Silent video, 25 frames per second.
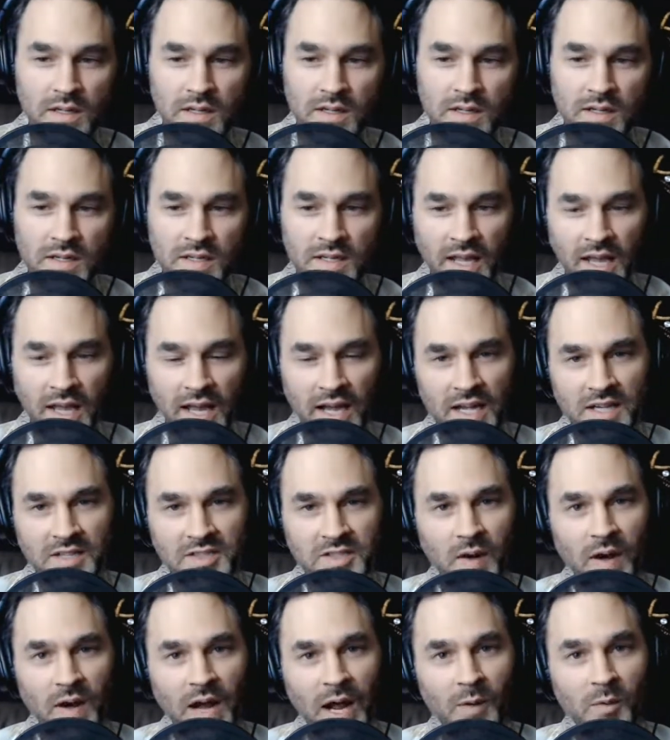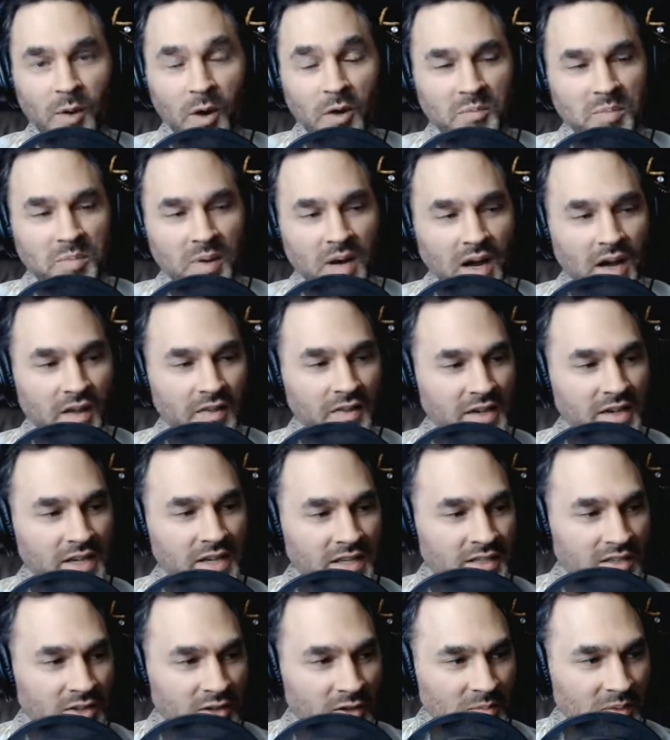yeah, so I won't bother you
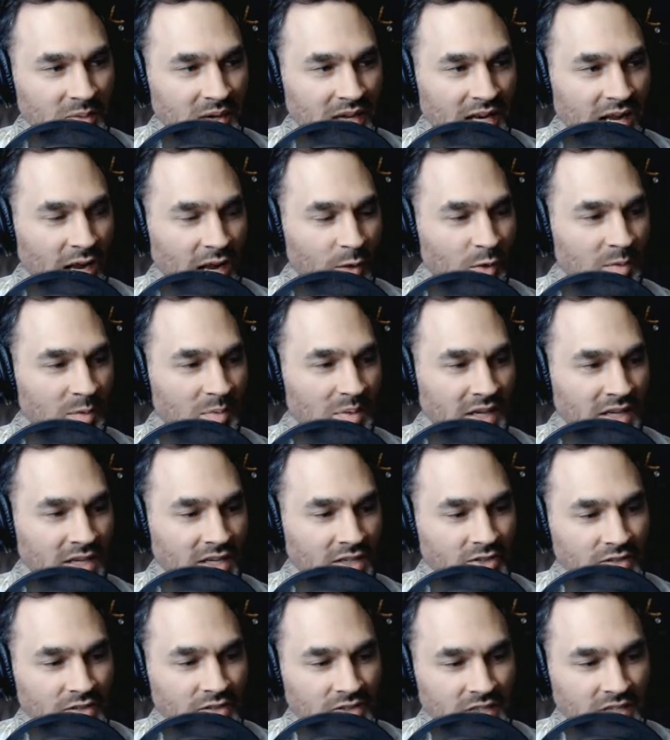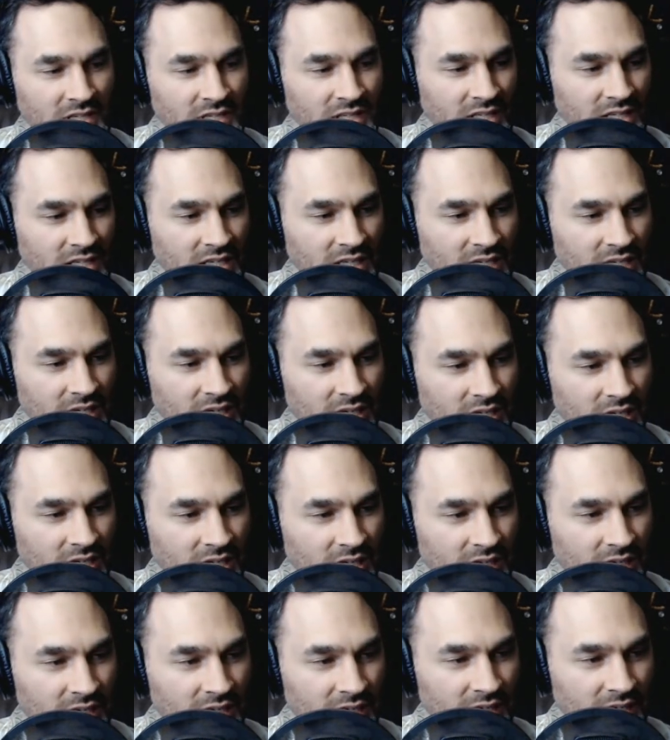to, but I would be interested to hear
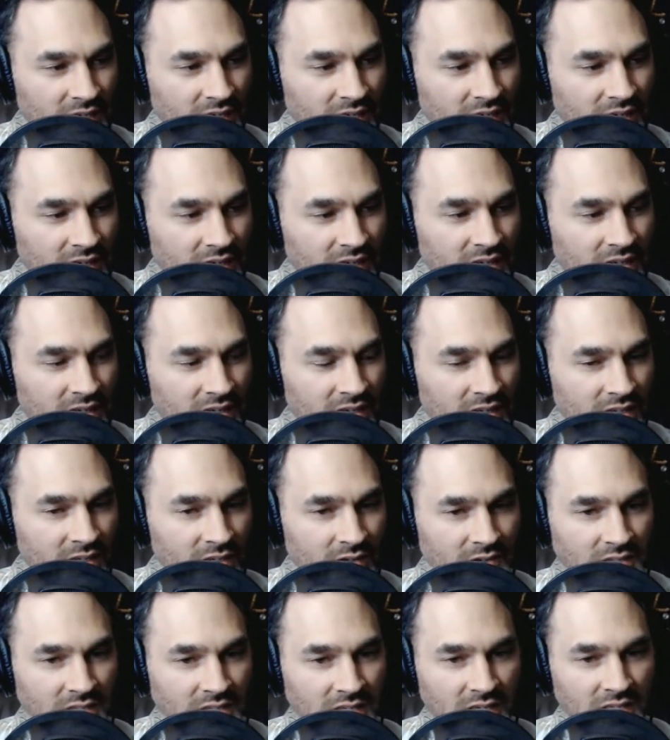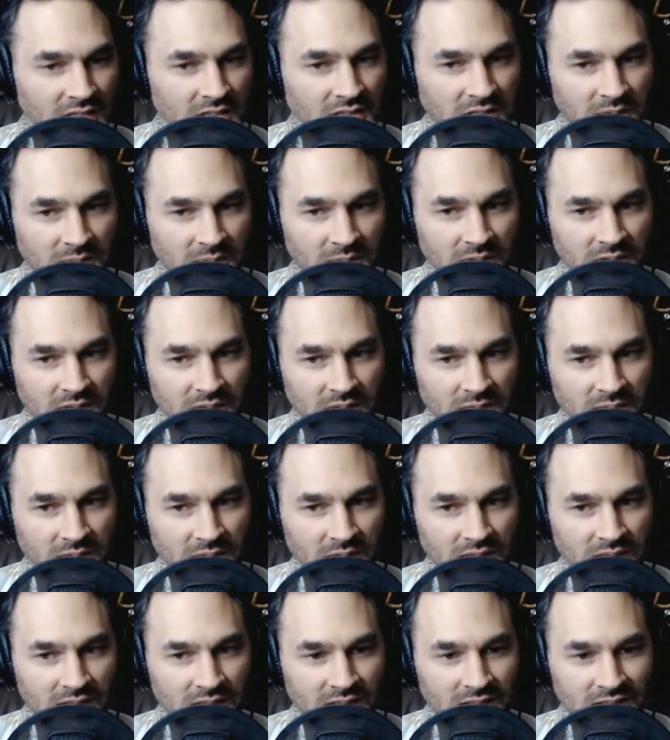you sing something.
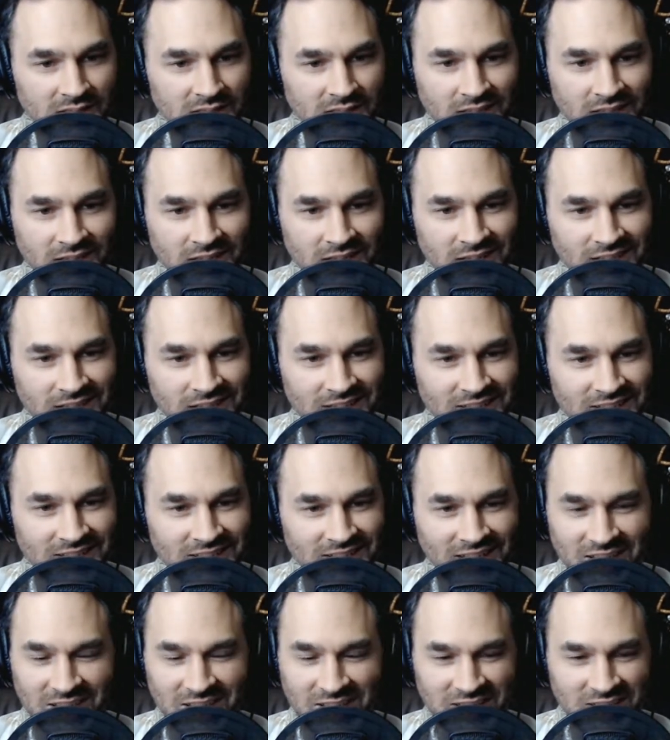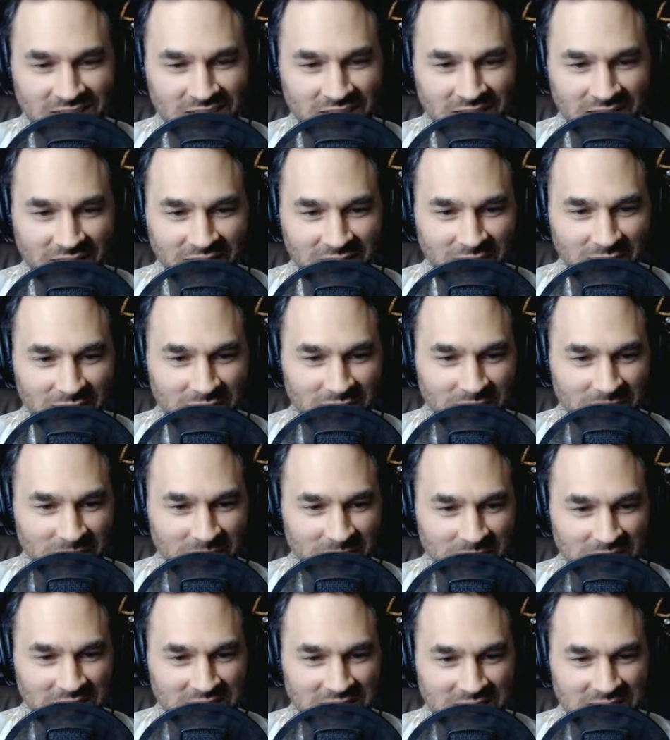But yeah, you don't have to feel the
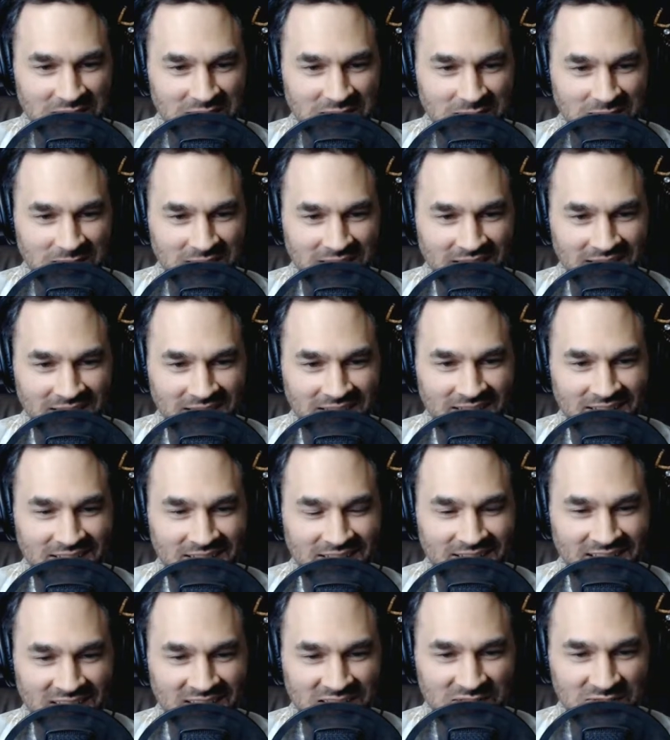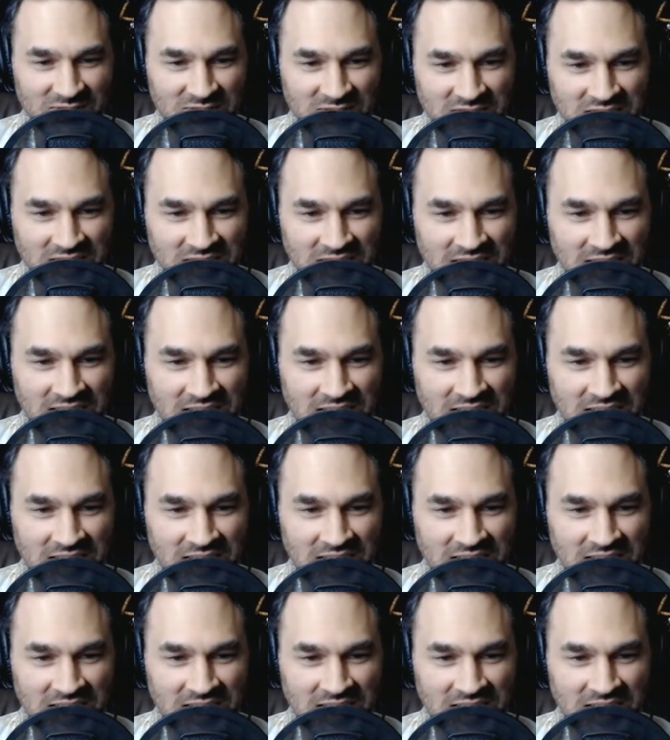pressure to tonight. That's for sure.